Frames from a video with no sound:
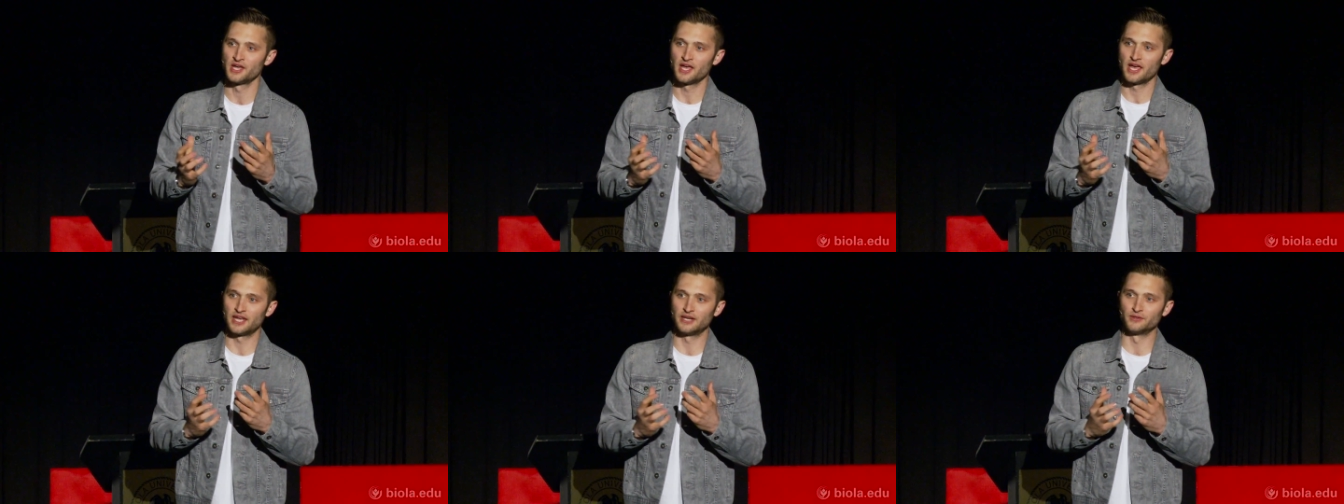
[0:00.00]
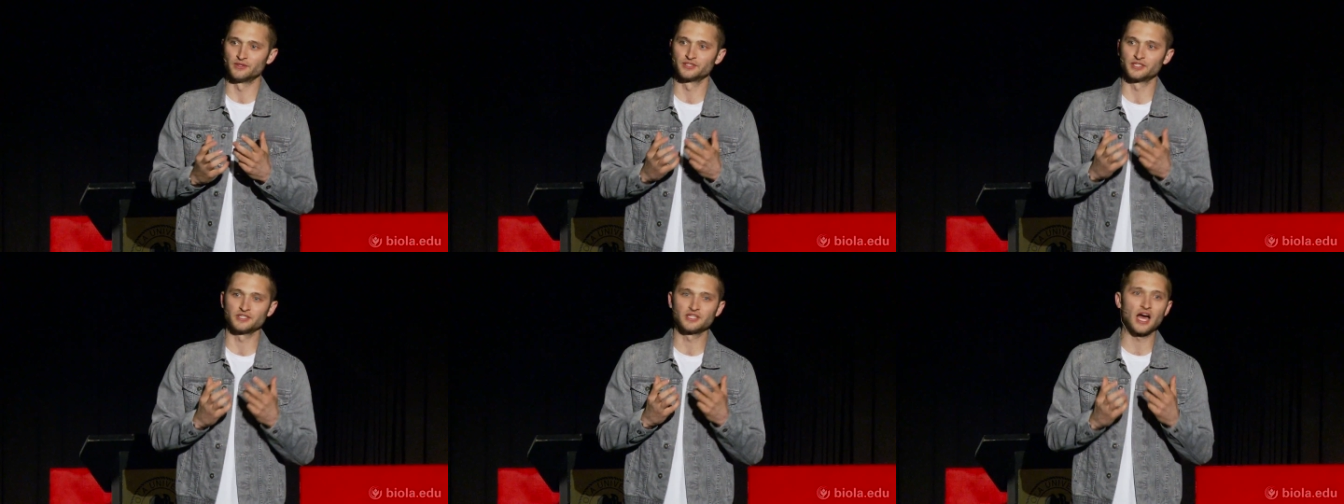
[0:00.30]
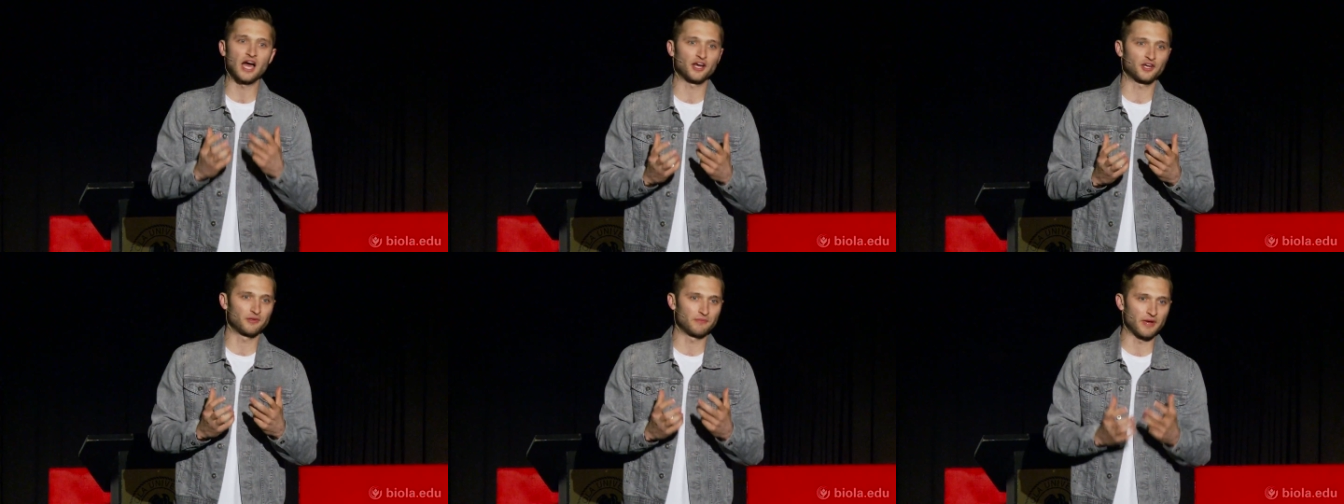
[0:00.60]
and it was a
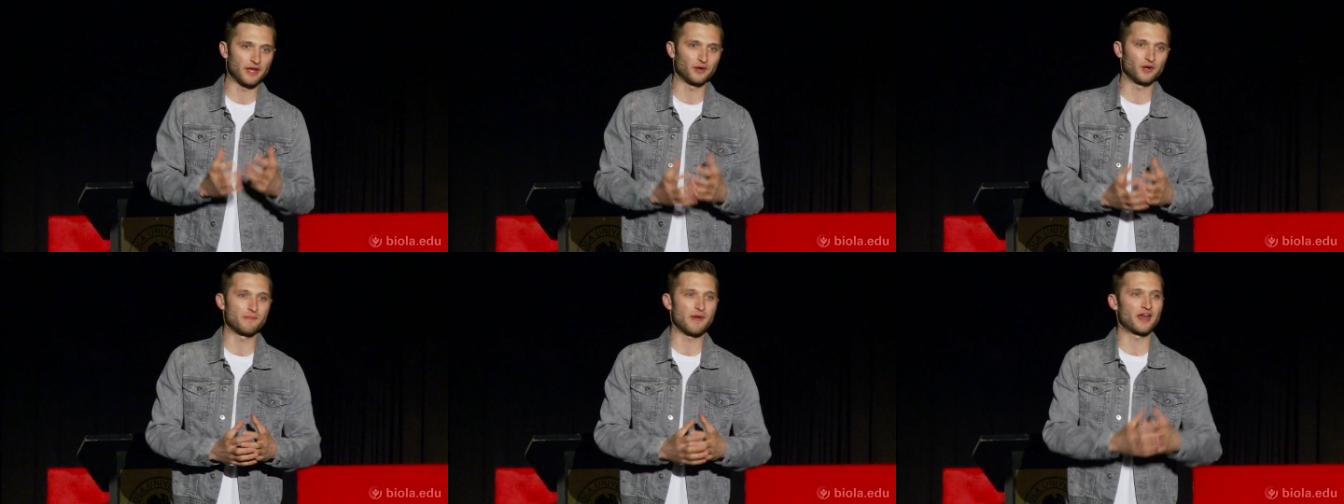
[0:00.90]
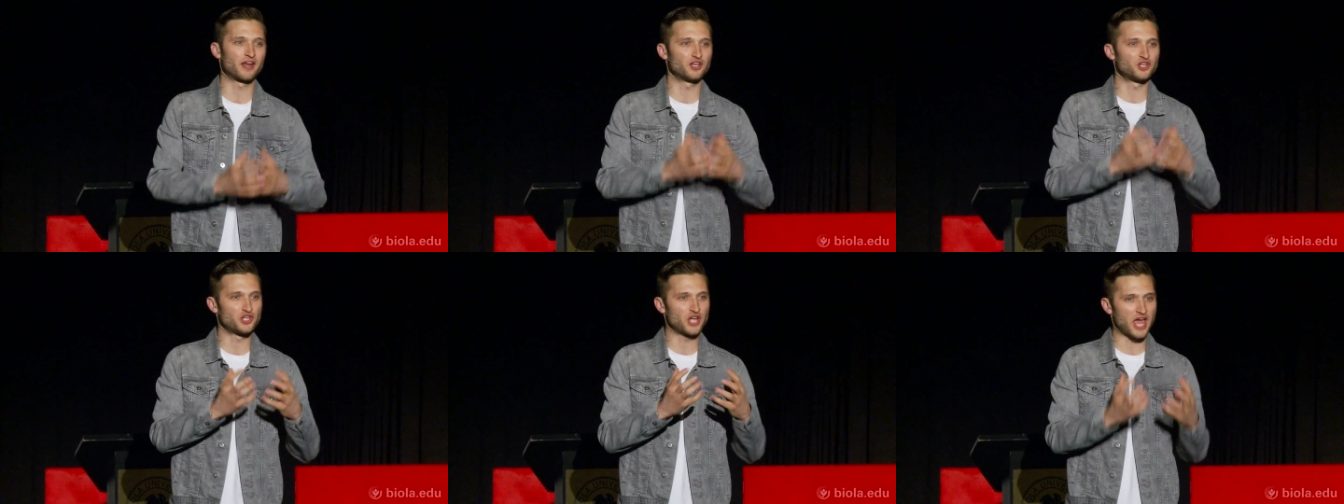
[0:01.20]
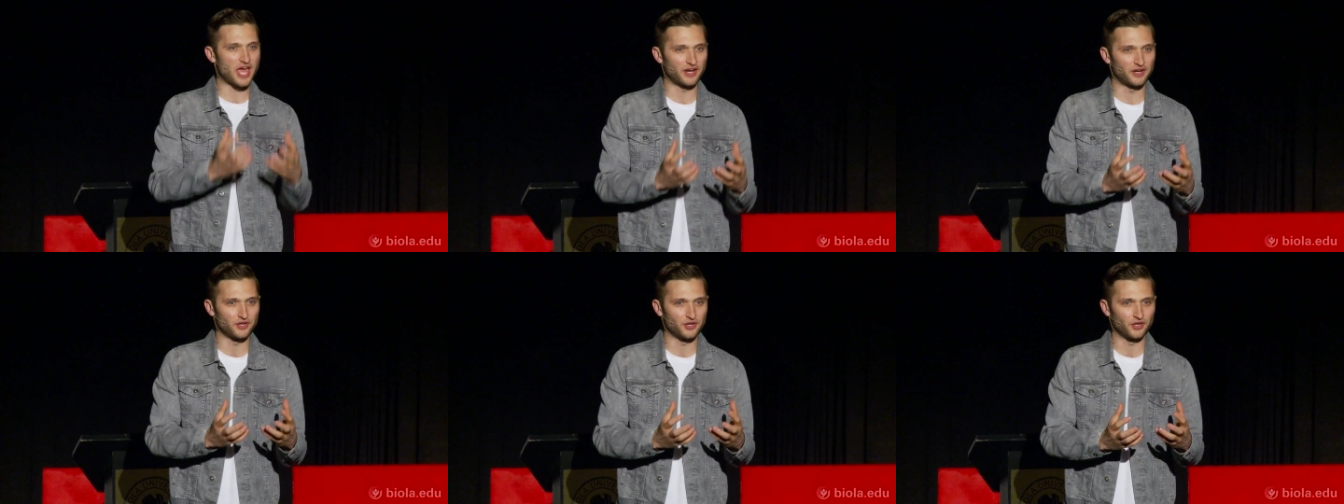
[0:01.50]
documentary about a
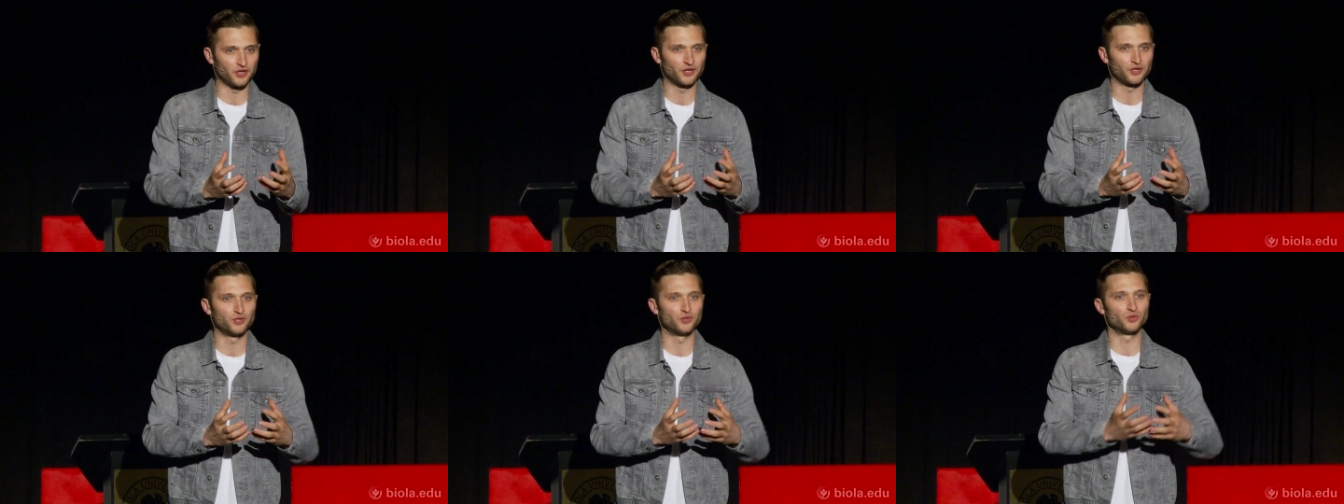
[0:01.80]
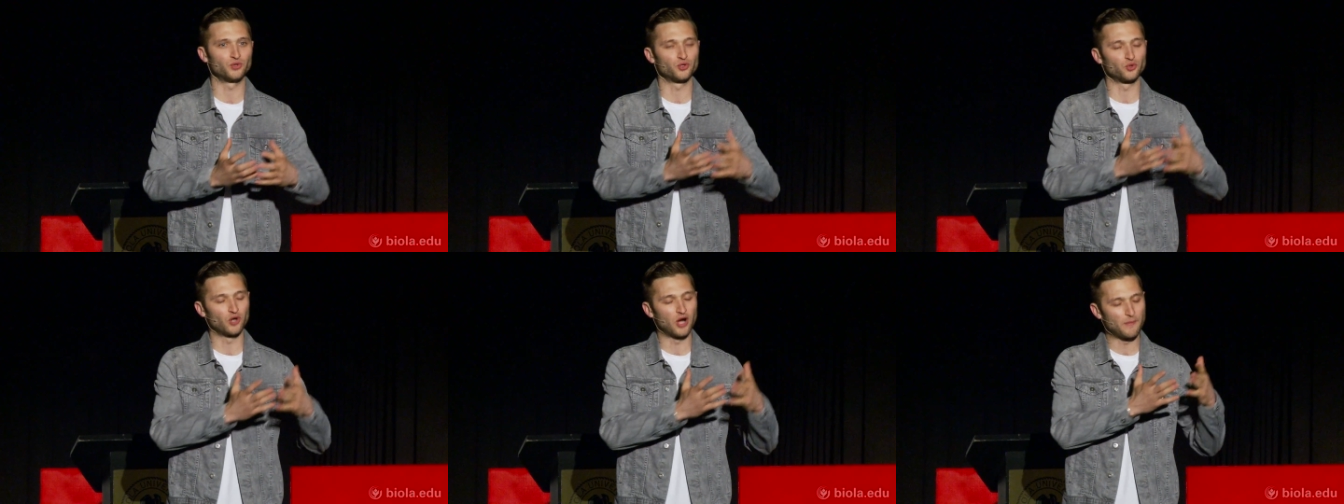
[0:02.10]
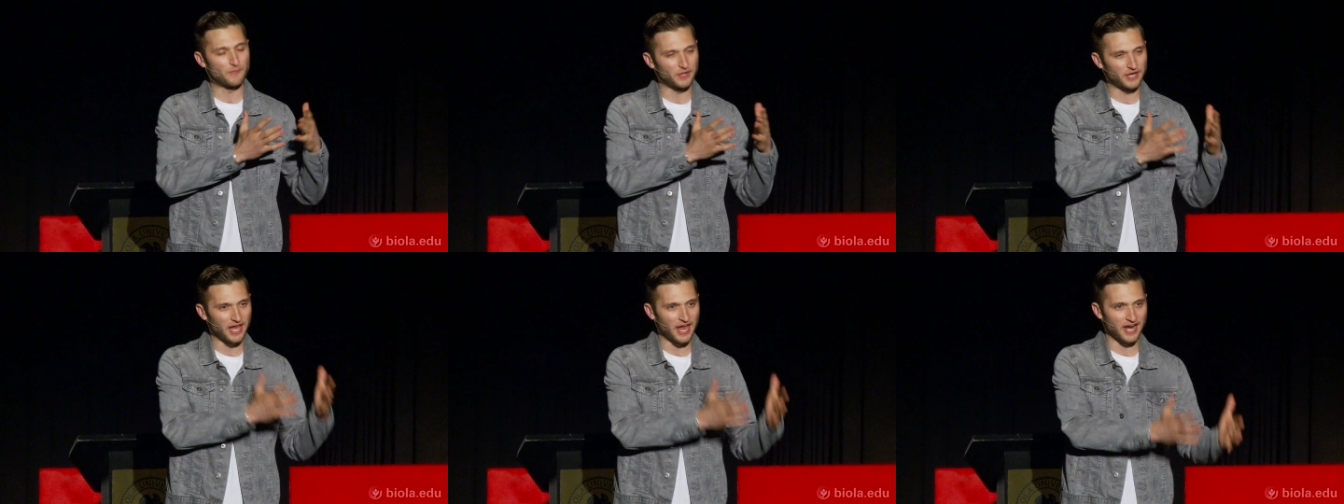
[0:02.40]
janitor who grew
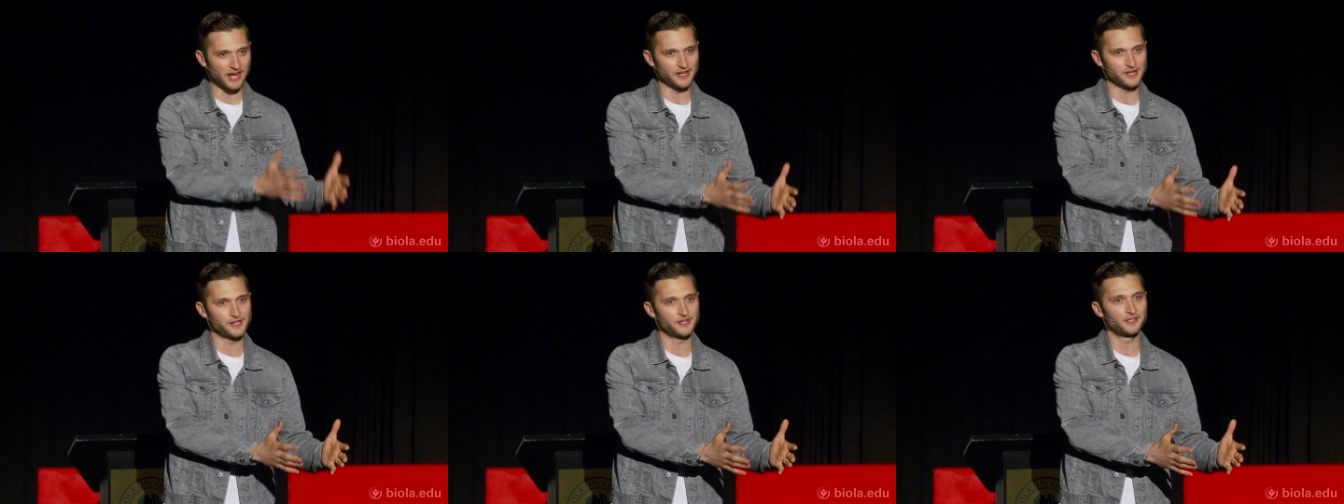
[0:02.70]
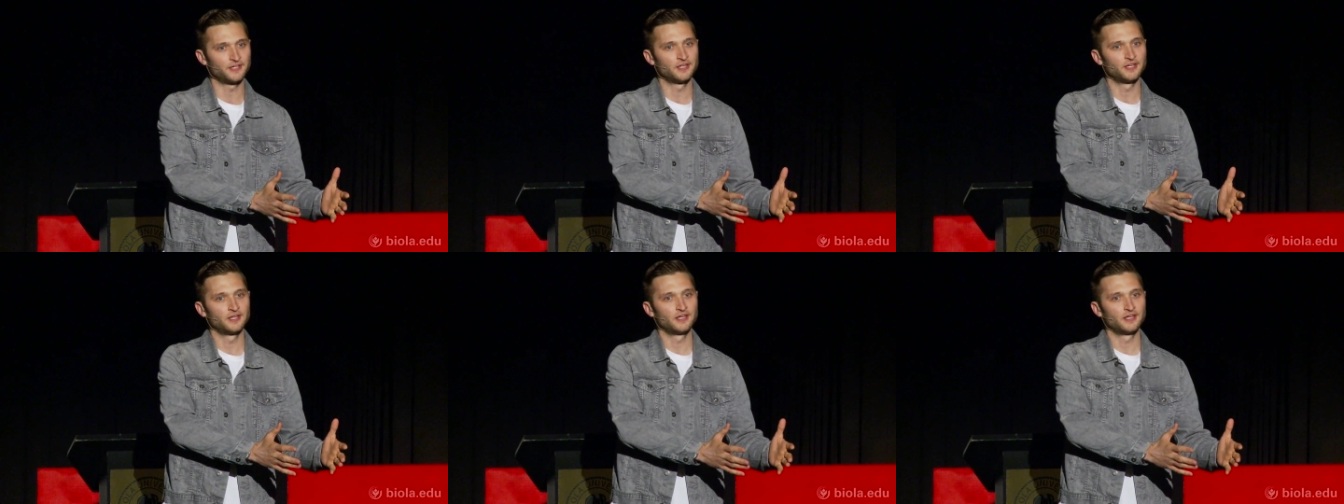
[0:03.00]
up in Haiti,